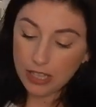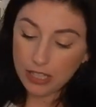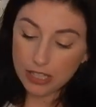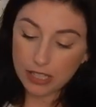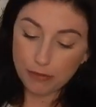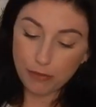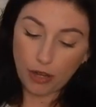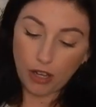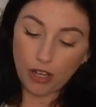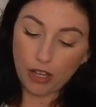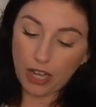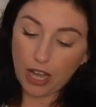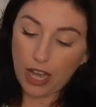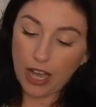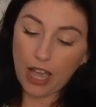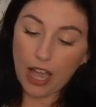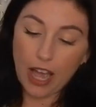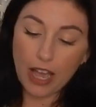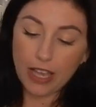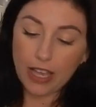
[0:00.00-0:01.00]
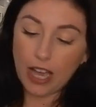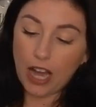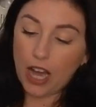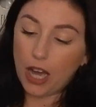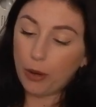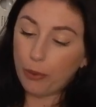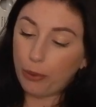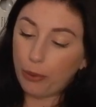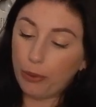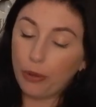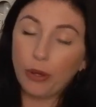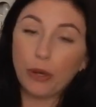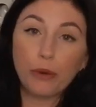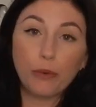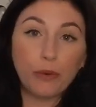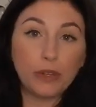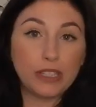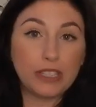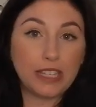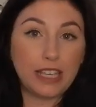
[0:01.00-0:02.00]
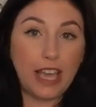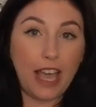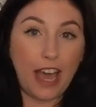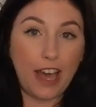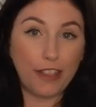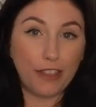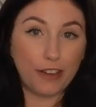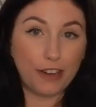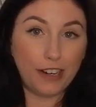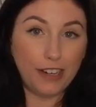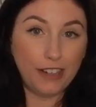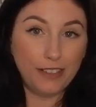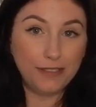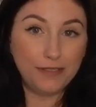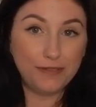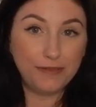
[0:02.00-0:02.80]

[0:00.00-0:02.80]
The small guy I got was Gather.